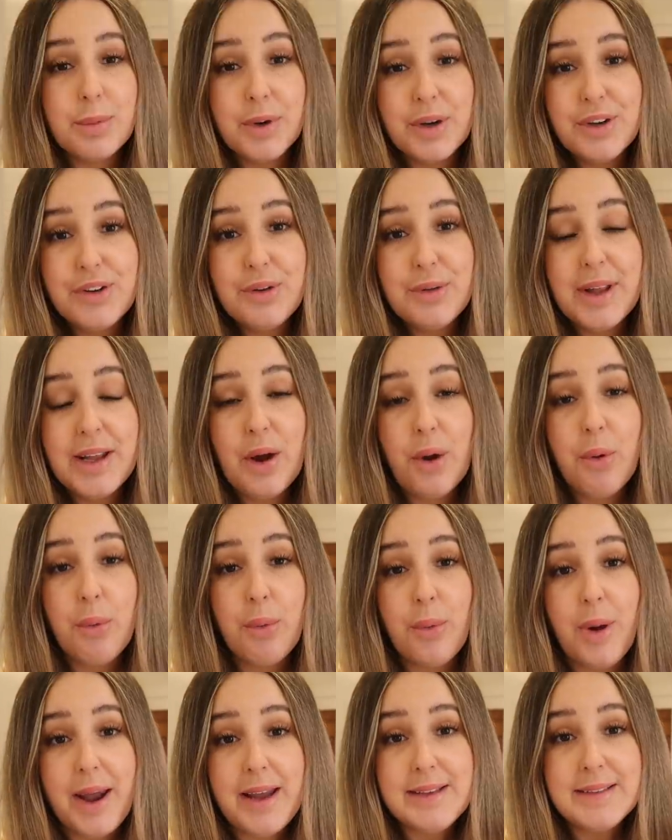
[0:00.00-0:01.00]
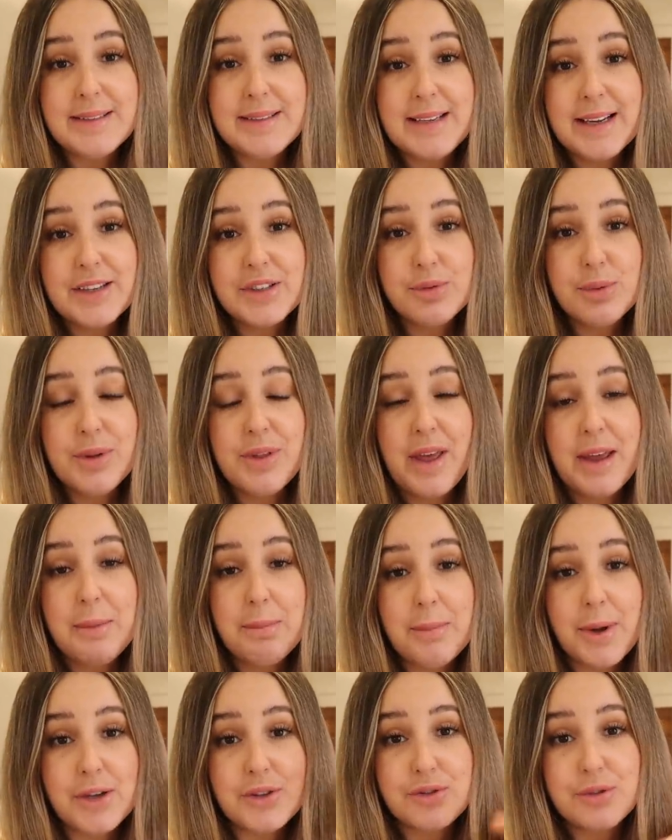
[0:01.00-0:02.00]
We're gonna do like a rice dish with like
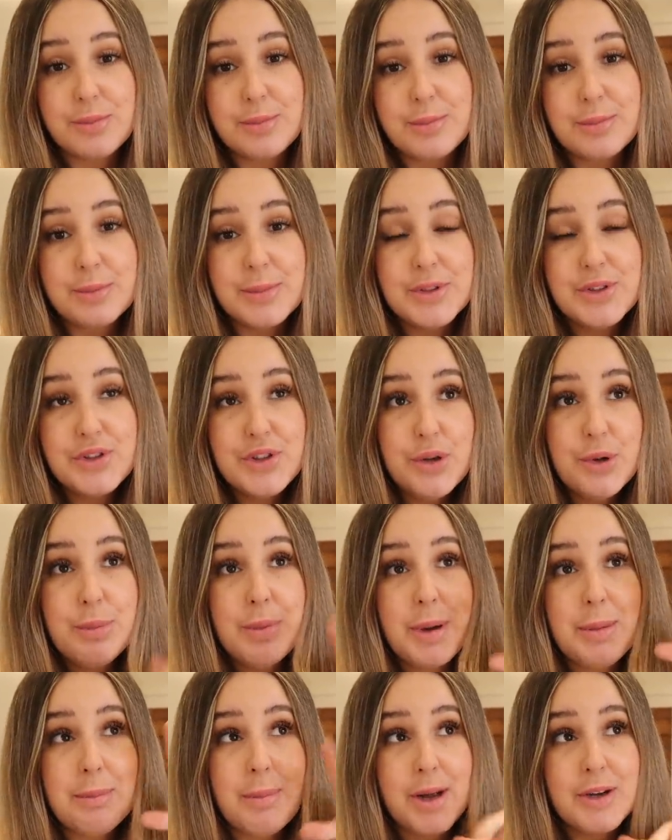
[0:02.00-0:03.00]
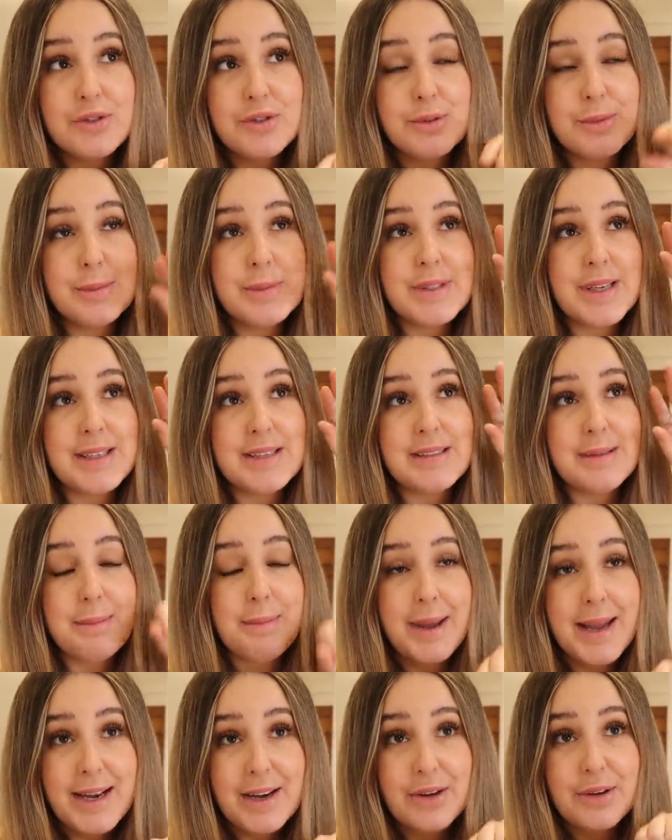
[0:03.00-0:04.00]
mushroom soup and mushrooms and
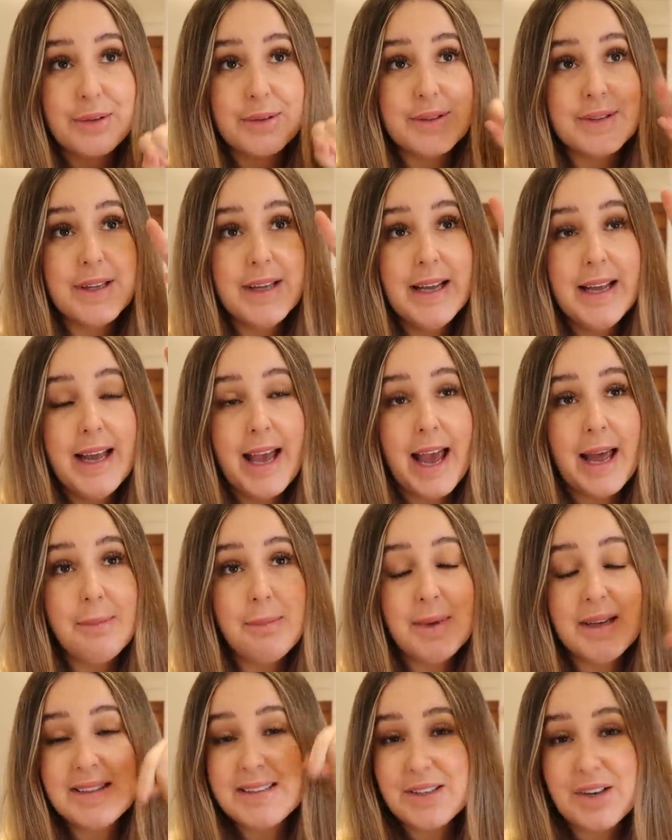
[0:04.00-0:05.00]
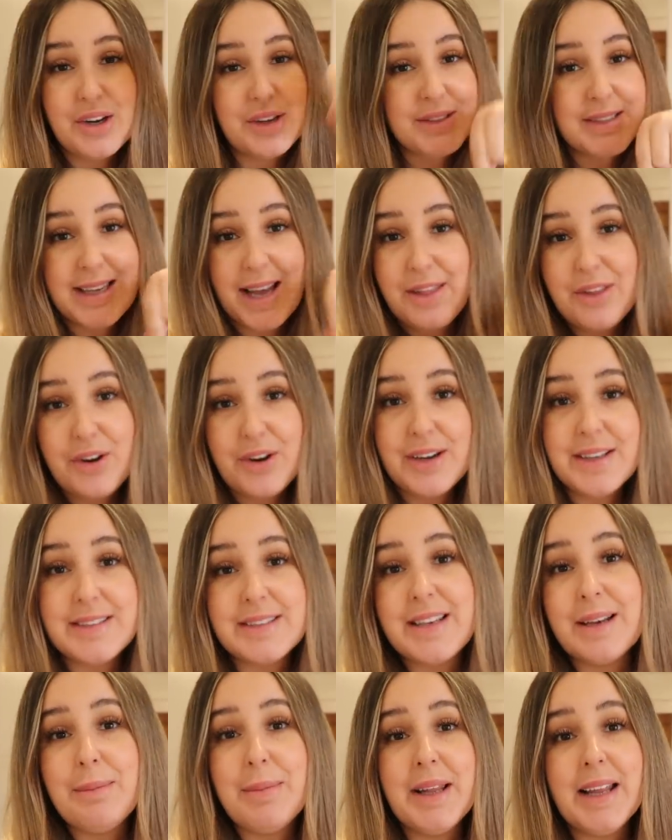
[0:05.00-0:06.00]
tomatoes and mix it all together and it's
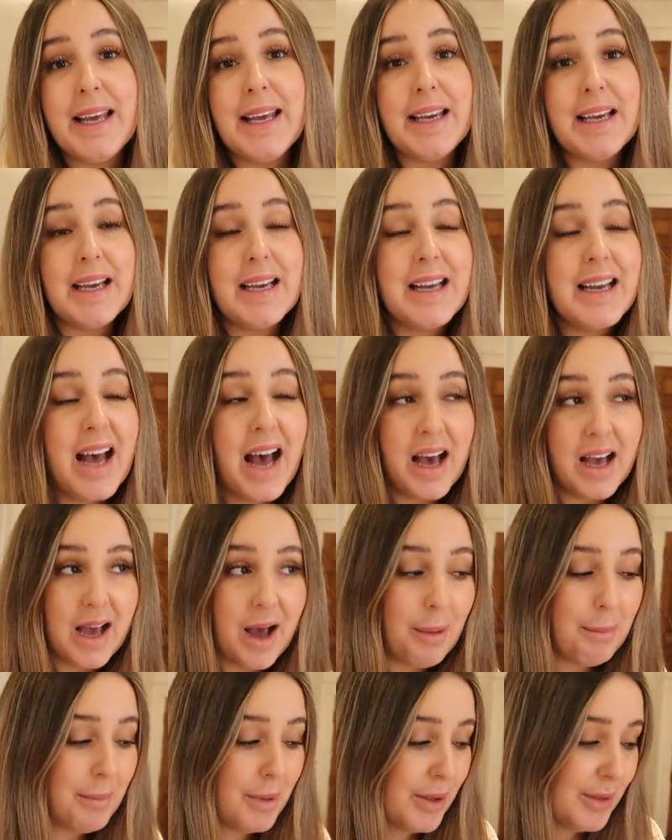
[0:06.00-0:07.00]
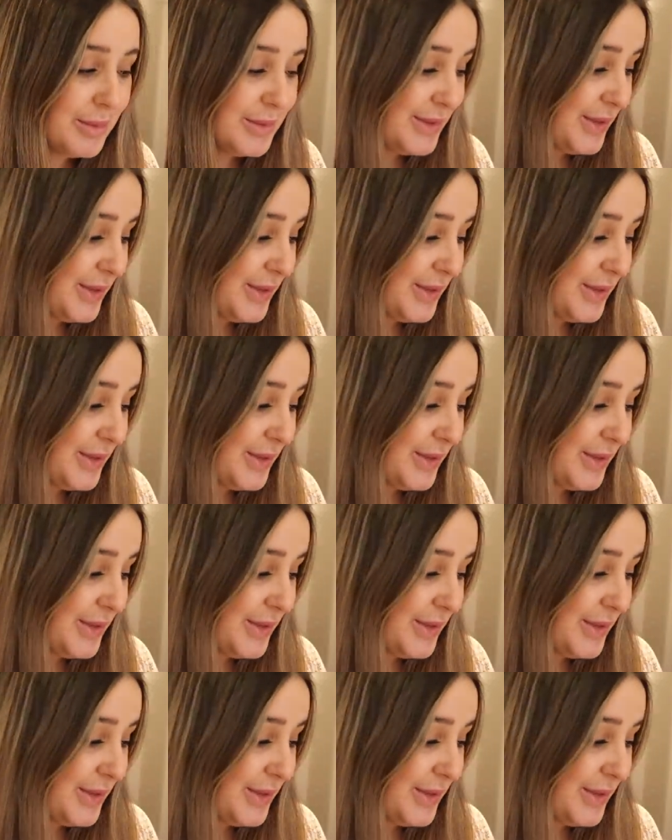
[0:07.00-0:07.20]
gonna be like a gumbo.